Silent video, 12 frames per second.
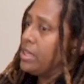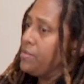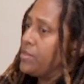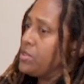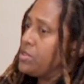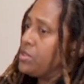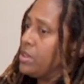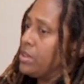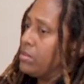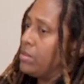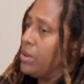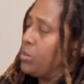even
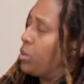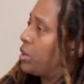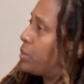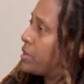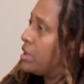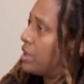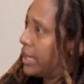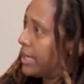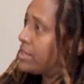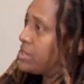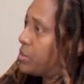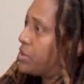in work with
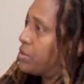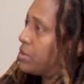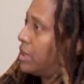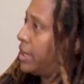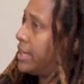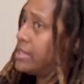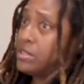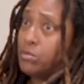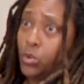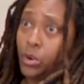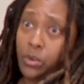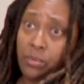clients and with your clients
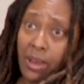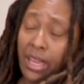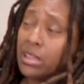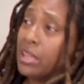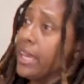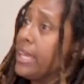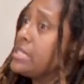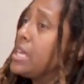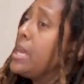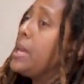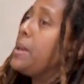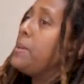and work with my clients,
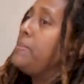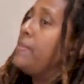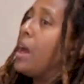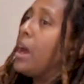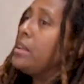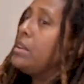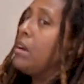not